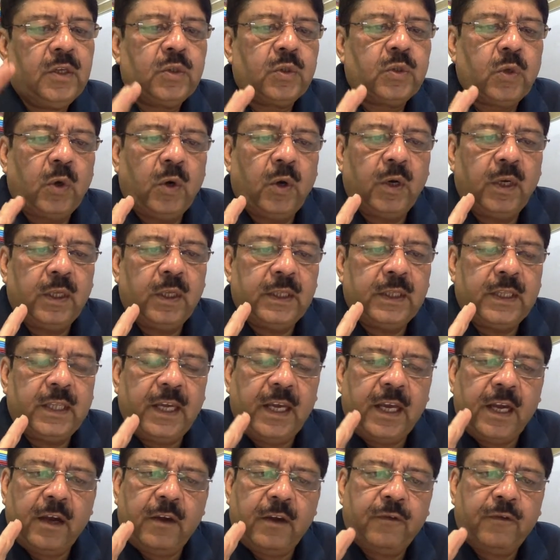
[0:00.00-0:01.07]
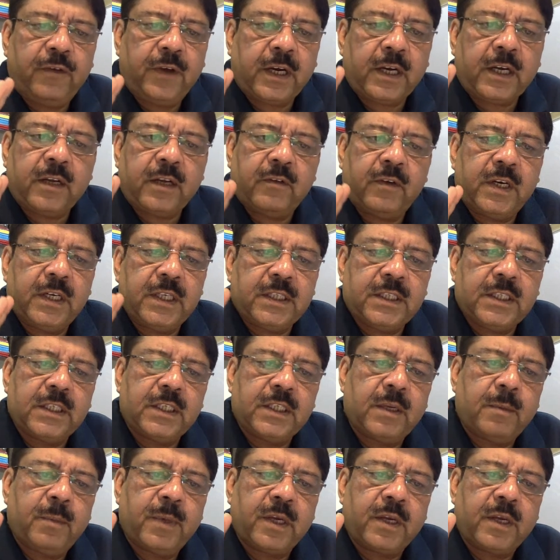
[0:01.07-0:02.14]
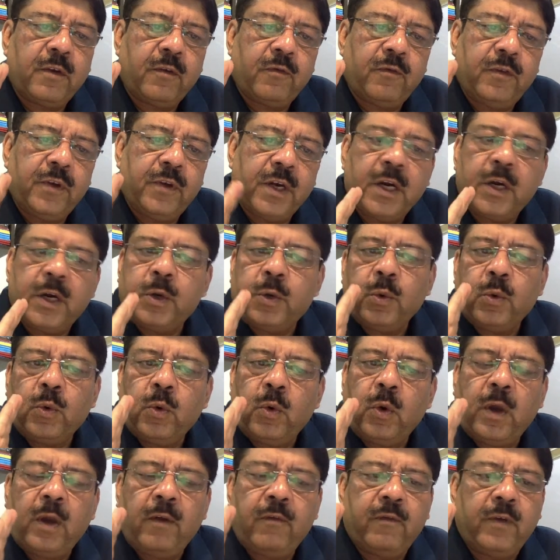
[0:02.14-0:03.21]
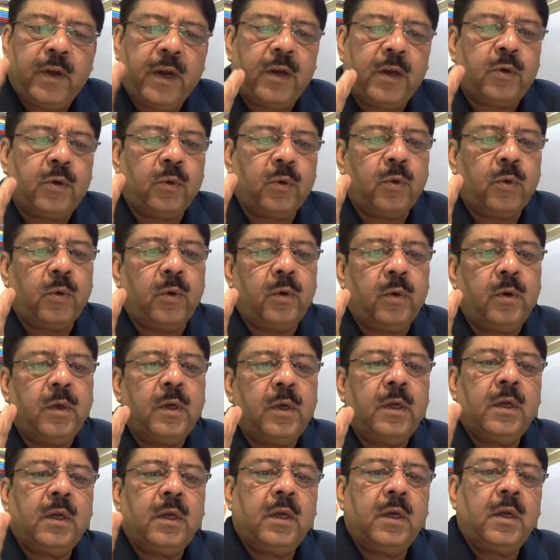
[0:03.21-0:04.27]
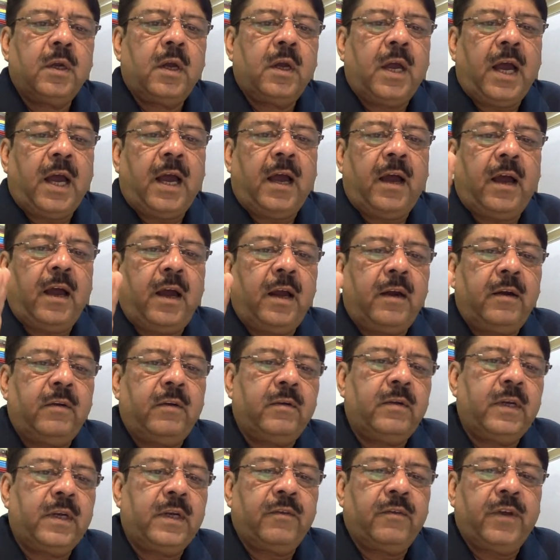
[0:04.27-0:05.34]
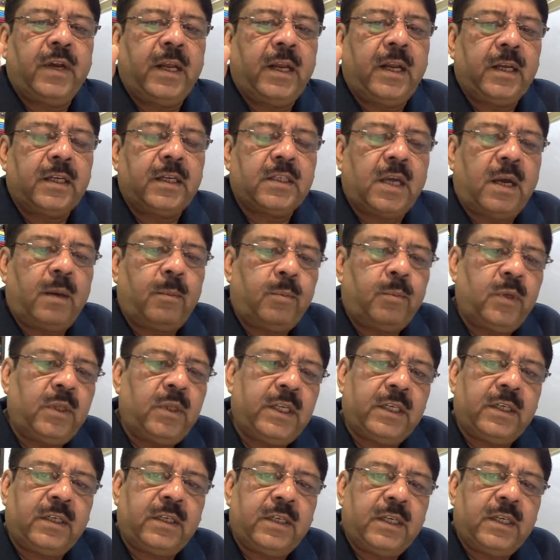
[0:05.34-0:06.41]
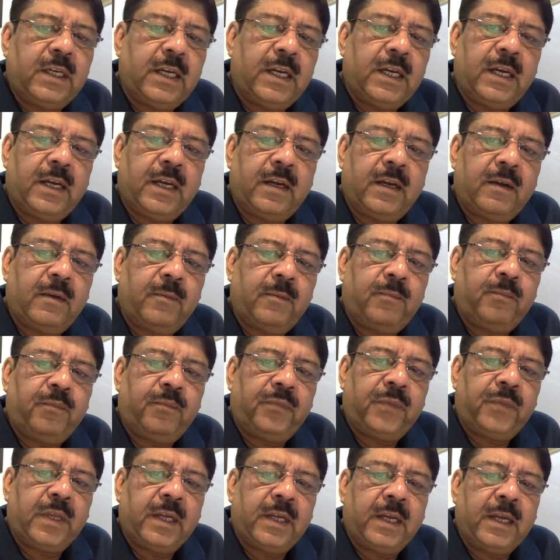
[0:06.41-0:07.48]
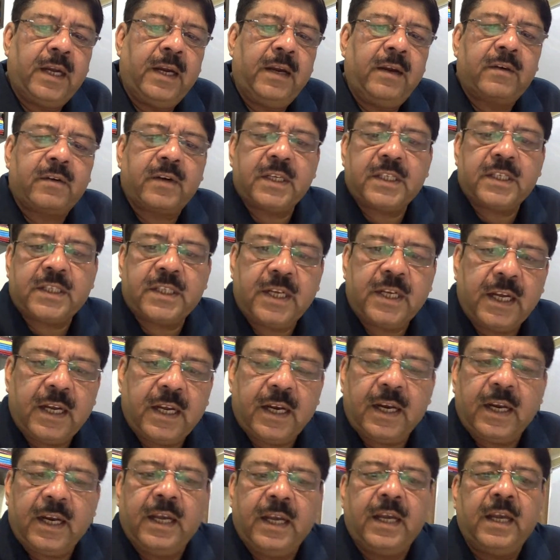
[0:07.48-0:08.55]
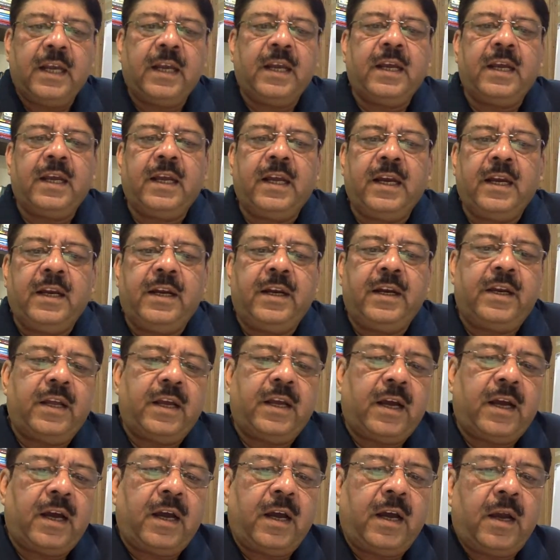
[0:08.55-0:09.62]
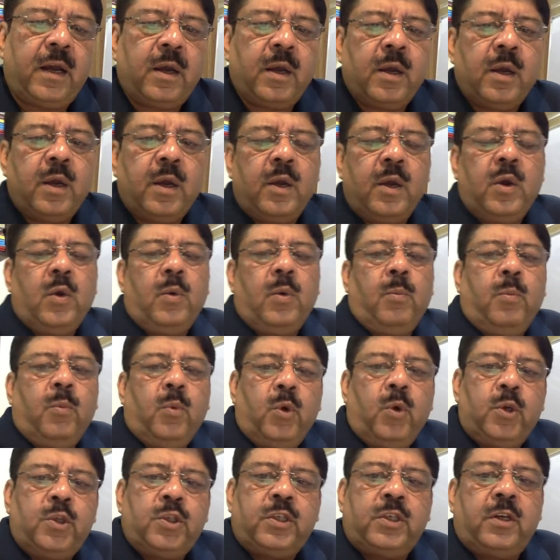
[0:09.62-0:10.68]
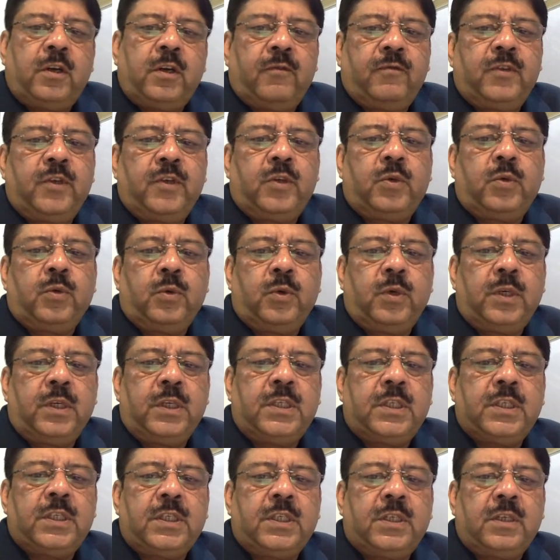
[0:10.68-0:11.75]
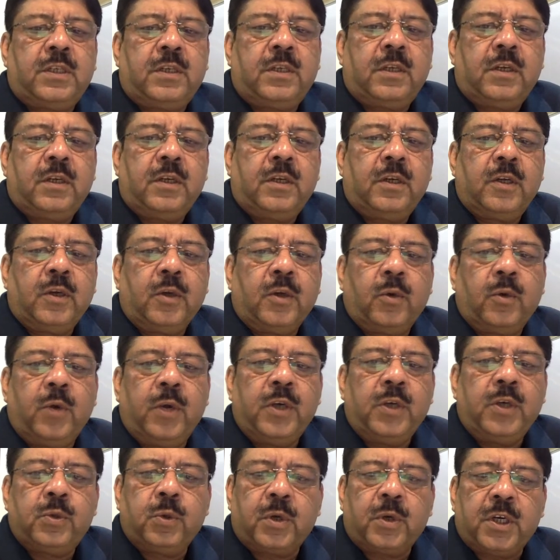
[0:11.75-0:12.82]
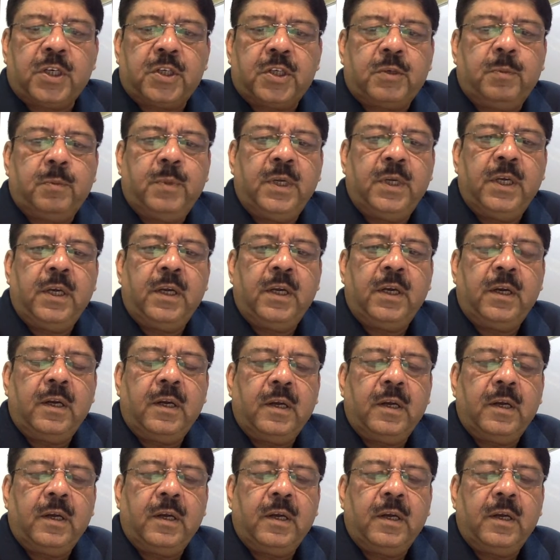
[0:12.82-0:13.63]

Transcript: So they affect our decision making, where to go and when to go. I had given an example that interestingly in India, most of the tourists going to Kashmir